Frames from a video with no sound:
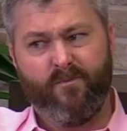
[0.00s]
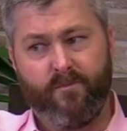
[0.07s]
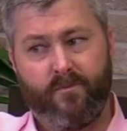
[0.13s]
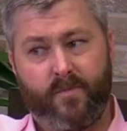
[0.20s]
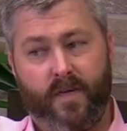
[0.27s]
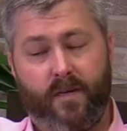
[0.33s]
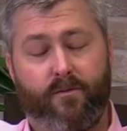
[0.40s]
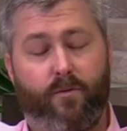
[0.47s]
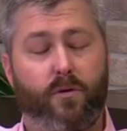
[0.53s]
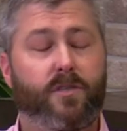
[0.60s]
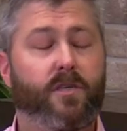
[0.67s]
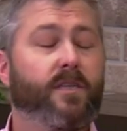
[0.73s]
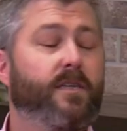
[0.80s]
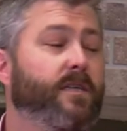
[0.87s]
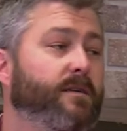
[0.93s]
Okay.
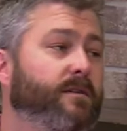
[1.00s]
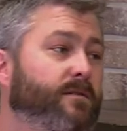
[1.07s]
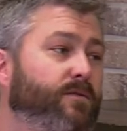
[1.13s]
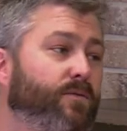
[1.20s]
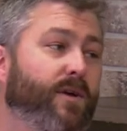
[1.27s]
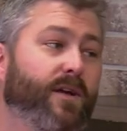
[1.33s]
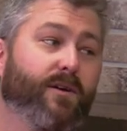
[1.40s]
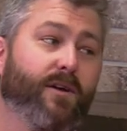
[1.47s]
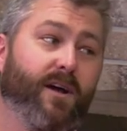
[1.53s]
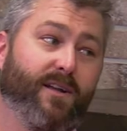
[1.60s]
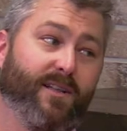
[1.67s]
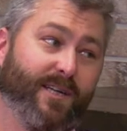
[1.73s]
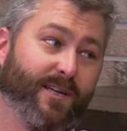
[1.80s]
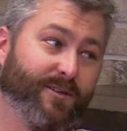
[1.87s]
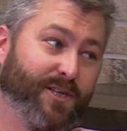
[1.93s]
Unfortunately, we are not
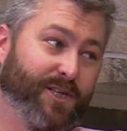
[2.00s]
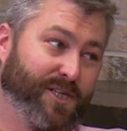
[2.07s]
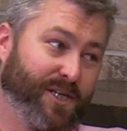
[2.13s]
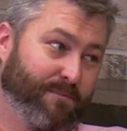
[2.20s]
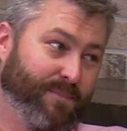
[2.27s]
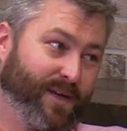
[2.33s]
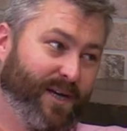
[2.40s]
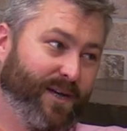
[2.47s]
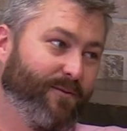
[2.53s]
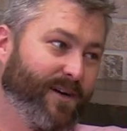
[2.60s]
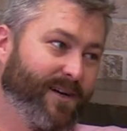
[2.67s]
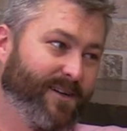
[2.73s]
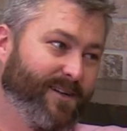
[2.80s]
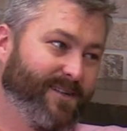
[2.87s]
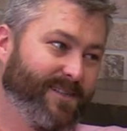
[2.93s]
allowed to ship
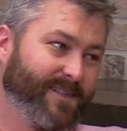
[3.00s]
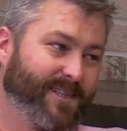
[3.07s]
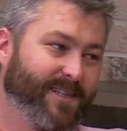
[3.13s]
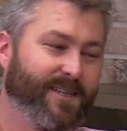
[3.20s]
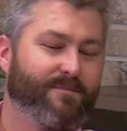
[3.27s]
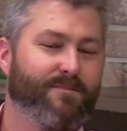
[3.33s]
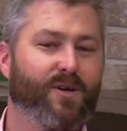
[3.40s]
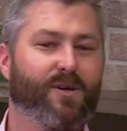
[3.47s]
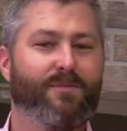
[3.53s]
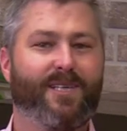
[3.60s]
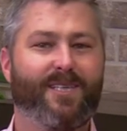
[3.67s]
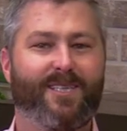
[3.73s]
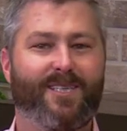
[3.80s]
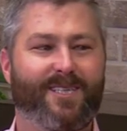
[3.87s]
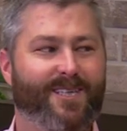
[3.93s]
anywhere at eh, the moment,
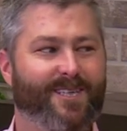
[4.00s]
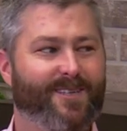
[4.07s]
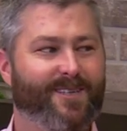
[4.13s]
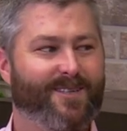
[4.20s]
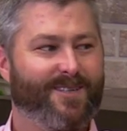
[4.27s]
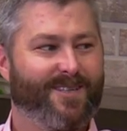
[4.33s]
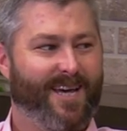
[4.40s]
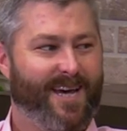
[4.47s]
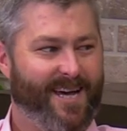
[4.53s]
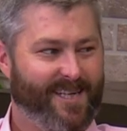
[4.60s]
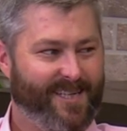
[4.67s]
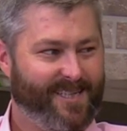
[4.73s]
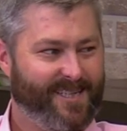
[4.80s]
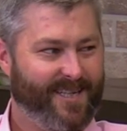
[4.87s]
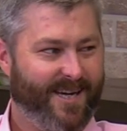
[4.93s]
yeah. so there's
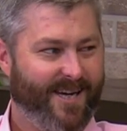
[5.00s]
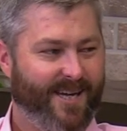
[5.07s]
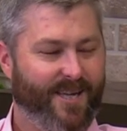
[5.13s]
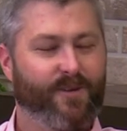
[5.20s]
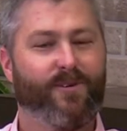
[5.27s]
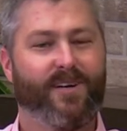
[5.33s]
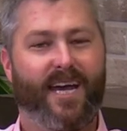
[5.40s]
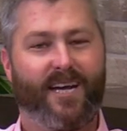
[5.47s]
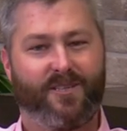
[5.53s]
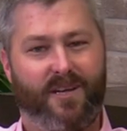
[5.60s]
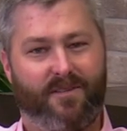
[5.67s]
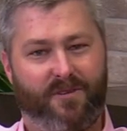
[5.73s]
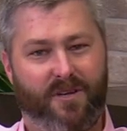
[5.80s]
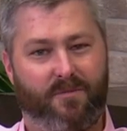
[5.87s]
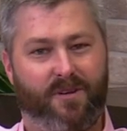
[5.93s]
that. Uh, right. Uh, you would actually
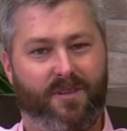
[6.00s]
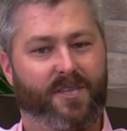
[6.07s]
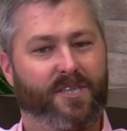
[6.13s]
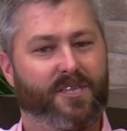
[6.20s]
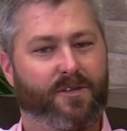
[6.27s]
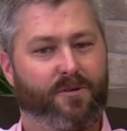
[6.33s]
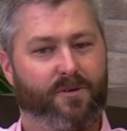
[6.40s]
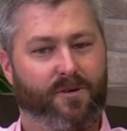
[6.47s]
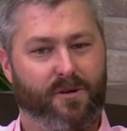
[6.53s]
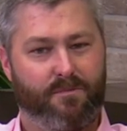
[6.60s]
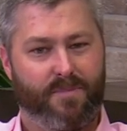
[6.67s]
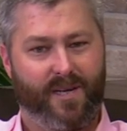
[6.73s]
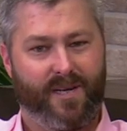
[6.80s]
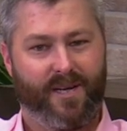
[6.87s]
have to come to the distillery to pick